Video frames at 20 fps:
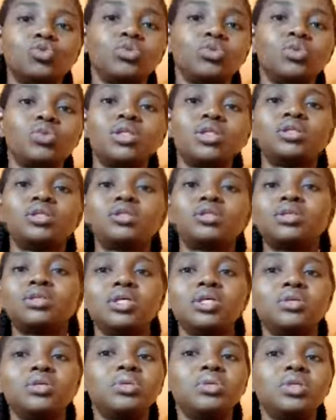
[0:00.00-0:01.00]
weeks,
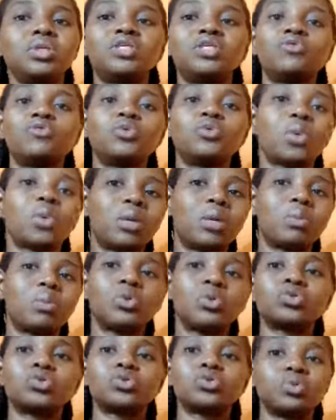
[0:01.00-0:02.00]
3 weeks, even 1
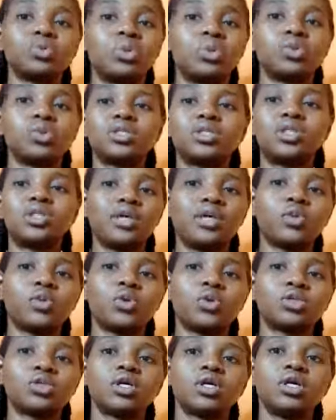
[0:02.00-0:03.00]
month, 2 months, 3
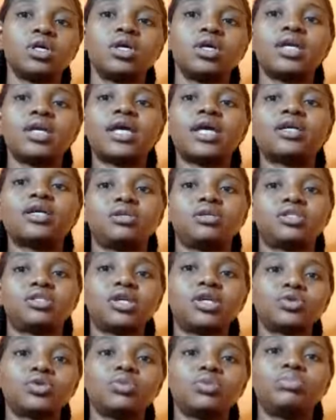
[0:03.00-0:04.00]
months. Like, try
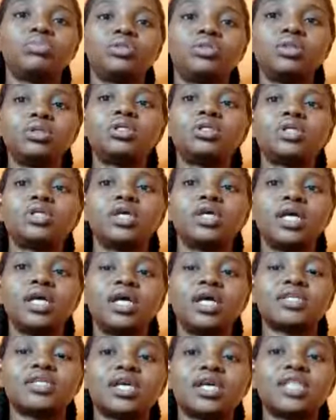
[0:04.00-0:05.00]
to build
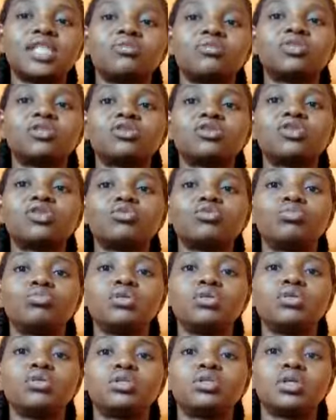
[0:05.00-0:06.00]
excitement, try to
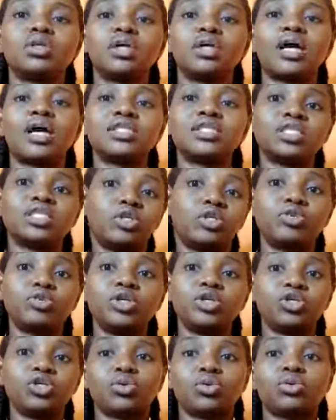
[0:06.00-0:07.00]
build
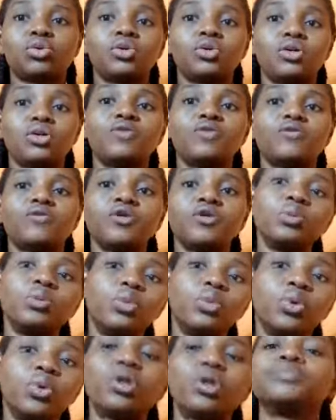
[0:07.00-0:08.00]
anticipation, for the
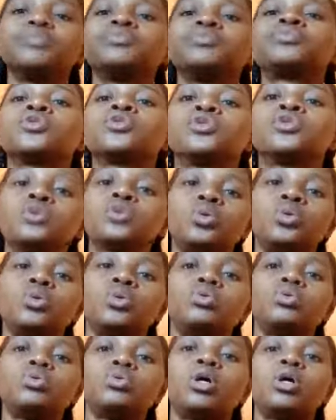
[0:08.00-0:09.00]
book. So
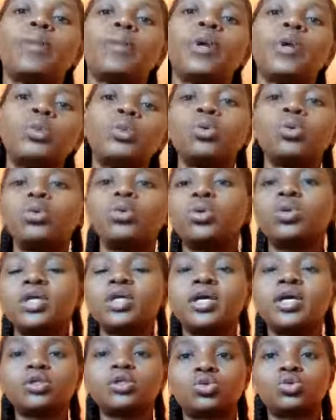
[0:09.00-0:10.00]
people will
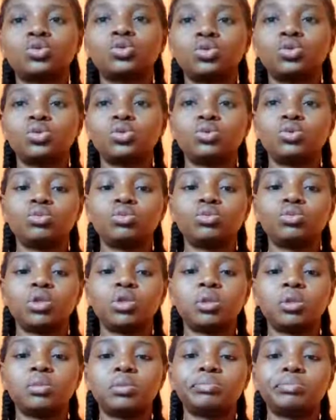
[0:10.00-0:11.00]
get to
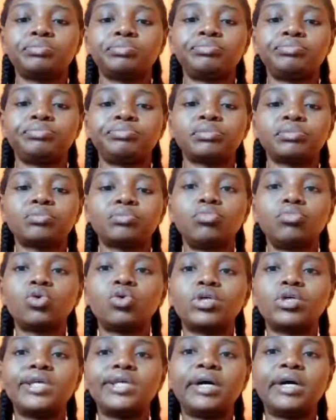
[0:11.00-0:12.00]

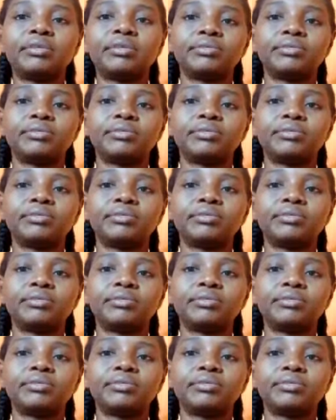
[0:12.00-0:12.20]
book down